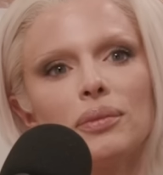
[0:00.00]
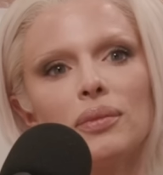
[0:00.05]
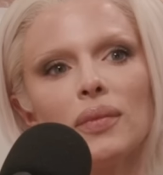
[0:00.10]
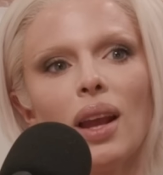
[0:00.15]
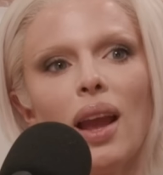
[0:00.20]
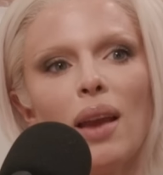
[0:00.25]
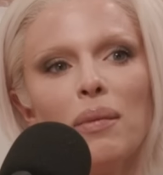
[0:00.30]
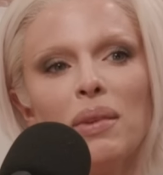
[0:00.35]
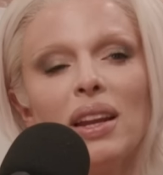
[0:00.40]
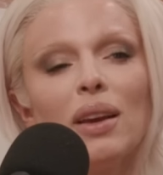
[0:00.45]

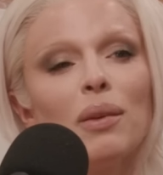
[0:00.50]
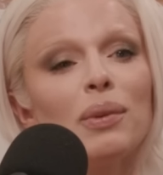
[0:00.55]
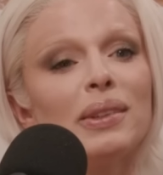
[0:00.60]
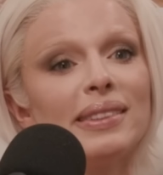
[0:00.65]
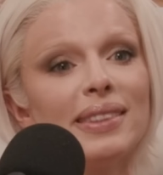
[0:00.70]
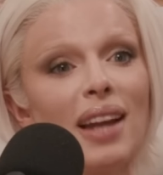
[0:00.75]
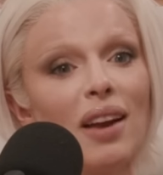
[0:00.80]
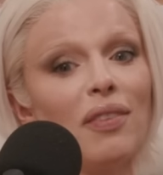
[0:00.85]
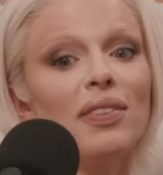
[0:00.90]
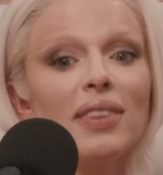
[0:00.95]
I mean, it was
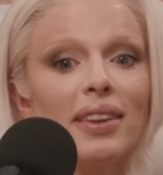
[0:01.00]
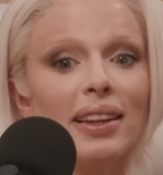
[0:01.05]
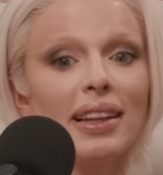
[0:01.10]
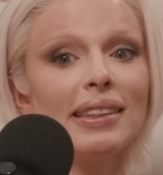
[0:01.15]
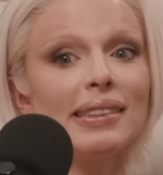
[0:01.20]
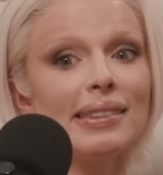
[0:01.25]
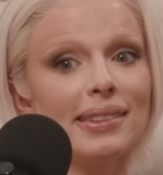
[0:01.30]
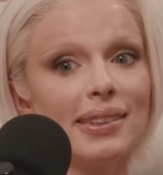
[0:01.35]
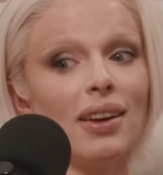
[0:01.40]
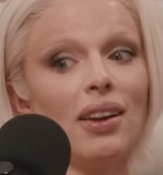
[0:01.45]
definitely
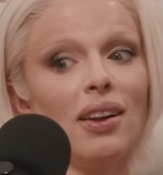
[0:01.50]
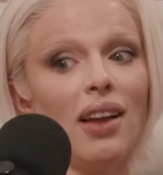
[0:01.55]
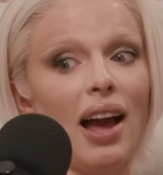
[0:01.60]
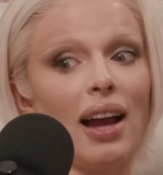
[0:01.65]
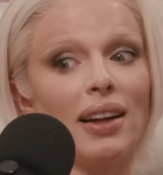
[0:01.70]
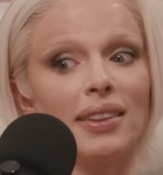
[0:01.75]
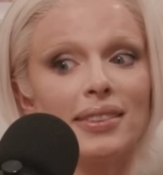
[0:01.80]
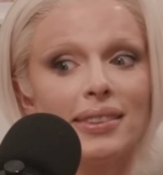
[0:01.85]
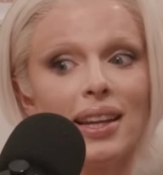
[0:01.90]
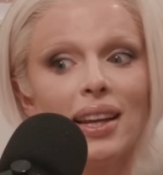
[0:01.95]
still
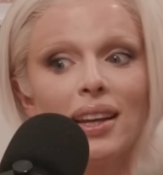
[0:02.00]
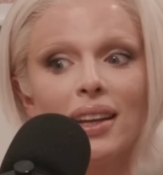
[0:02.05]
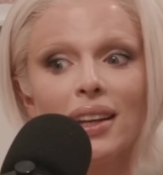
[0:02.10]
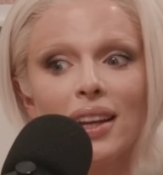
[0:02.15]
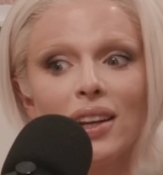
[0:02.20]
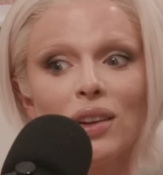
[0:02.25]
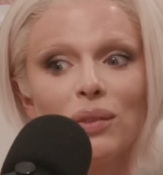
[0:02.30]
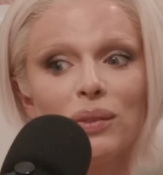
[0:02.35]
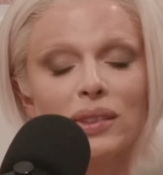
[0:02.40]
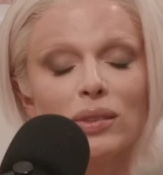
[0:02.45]
acting and
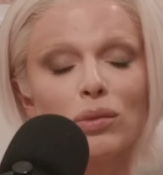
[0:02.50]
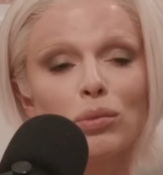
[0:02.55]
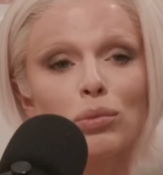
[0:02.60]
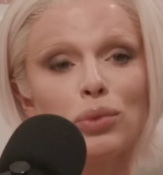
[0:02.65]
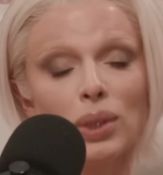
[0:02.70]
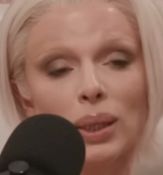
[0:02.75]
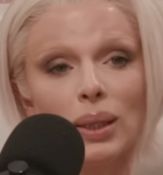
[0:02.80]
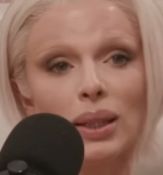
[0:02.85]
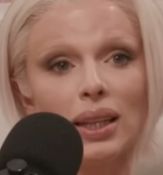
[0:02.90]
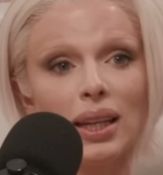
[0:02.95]
it was
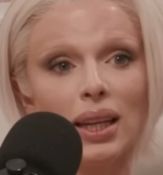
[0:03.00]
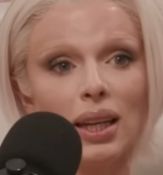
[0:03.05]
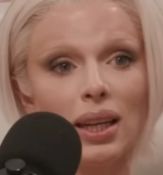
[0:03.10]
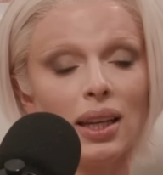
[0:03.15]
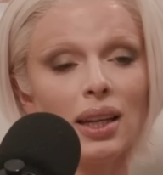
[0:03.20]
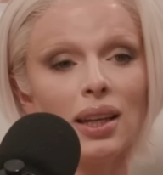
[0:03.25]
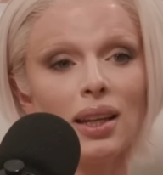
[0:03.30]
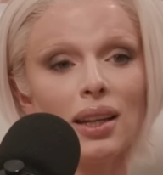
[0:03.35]
really